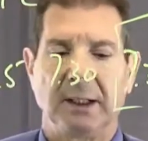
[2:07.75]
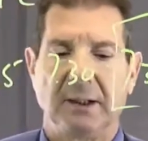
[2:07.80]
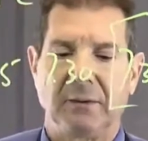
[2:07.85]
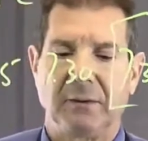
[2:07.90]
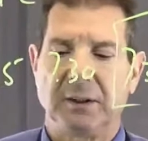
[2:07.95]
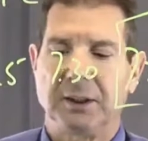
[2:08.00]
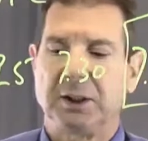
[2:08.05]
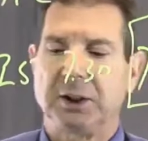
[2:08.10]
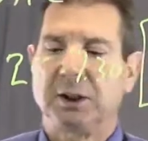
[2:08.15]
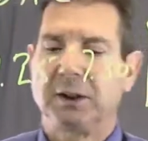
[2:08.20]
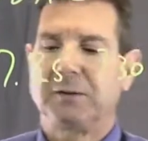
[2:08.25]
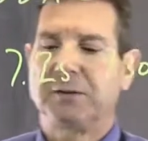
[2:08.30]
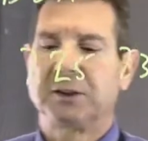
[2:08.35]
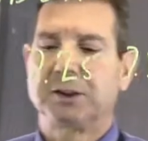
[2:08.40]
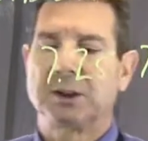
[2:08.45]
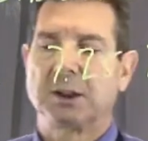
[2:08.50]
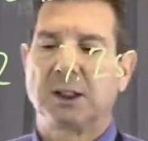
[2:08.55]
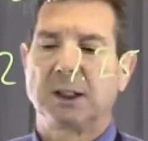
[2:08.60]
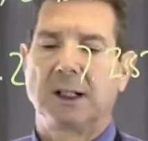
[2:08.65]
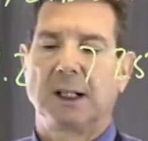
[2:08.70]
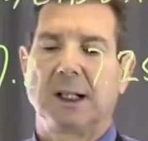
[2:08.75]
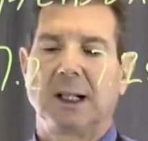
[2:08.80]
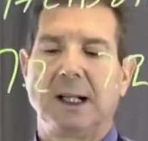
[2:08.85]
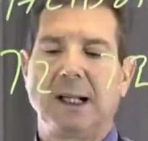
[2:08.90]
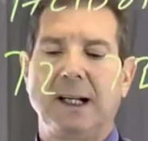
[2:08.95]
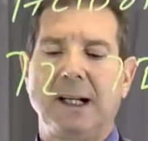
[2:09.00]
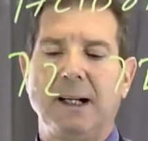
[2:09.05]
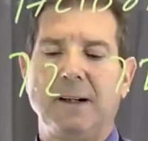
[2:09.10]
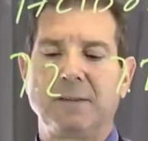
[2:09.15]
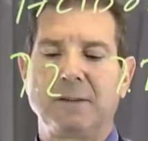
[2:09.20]
If it shifts to the
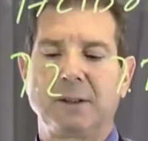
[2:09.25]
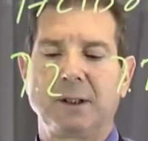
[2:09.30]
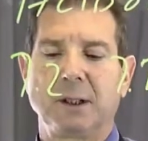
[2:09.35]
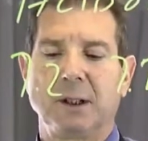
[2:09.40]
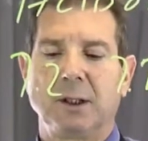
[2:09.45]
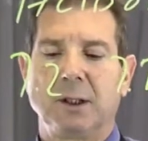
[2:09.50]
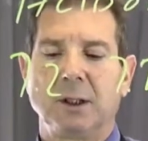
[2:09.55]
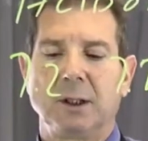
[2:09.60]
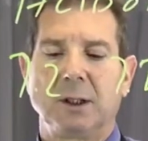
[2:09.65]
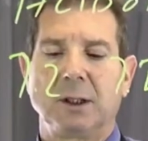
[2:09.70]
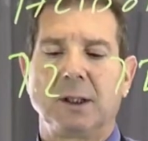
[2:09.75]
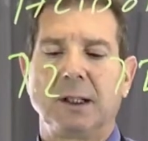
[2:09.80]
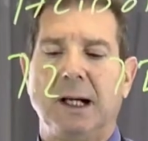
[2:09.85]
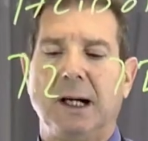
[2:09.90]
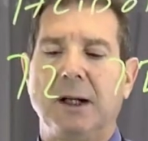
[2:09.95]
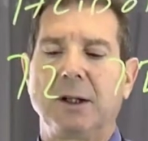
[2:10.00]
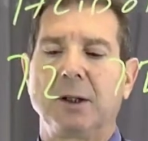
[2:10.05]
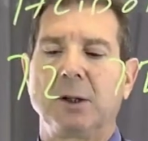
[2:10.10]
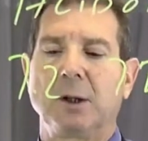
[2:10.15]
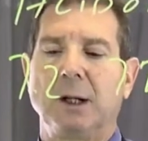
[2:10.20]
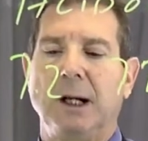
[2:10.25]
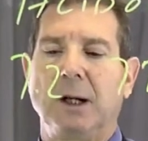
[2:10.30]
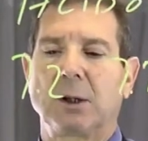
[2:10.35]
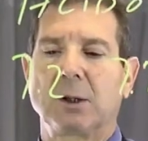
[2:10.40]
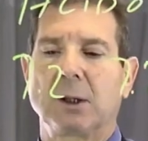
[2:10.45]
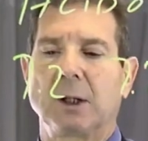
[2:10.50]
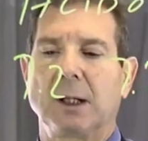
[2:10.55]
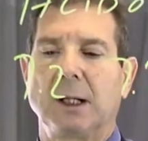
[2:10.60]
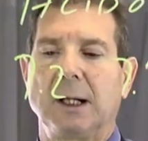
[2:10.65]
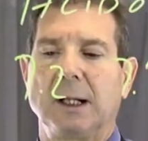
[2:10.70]
left, now you're
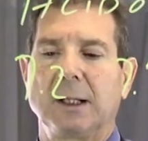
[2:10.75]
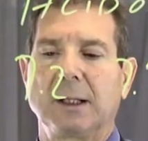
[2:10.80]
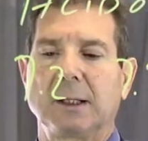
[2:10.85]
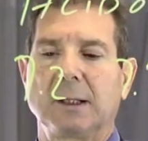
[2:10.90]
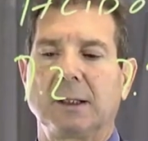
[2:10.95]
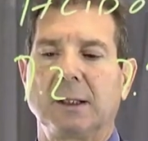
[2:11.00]
alkalotic.